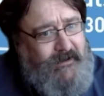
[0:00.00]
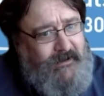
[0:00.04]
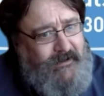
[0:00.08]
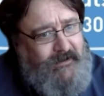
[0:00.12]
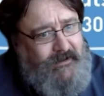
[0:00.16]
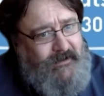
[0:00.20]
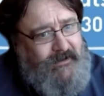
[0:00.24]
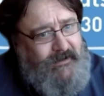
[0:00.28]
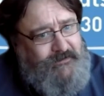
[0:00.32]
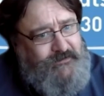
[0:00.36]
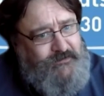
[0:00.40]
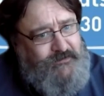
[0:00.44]

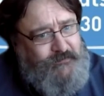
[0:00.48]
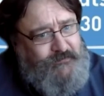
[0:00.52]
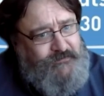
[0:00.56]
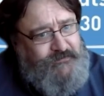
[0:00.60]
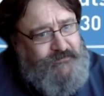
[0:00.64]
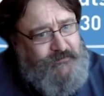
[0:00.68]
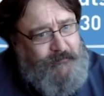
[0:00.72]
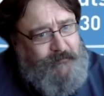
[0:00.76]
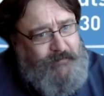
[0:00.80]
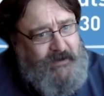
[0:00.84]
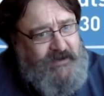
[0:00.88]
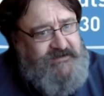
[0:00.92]

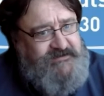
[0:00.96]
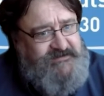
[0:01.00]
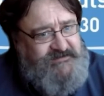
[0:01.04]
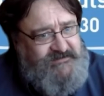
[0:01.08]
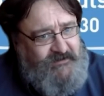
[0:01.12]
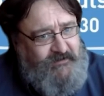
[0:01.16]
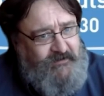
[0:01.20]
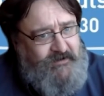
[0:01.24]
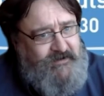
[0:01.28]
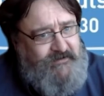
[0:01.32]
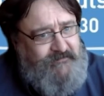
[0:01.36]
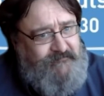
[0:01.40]
your
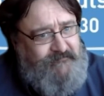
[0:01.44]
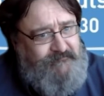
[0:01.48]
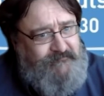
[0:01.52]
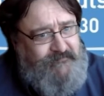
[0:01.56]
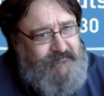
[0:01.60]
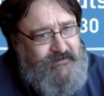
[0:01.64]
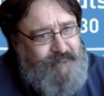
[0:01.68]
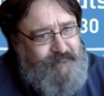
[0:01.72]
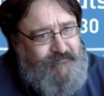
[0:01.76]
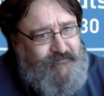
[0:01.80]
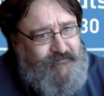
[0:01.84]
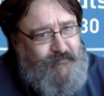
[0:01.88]
baseline
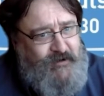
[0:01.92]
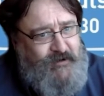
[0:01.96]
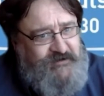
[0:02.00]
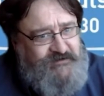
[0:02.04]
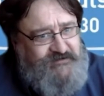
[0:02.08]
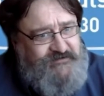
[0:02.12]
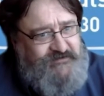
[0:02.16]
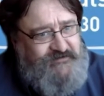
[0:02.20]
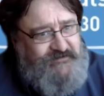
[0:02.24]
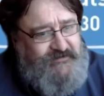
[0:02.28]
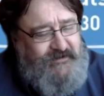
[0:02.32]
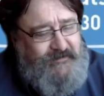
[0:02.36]

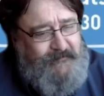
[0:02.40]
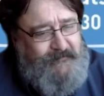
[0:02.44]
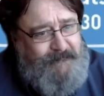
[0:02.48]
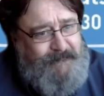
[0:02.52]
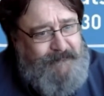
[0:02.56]
information.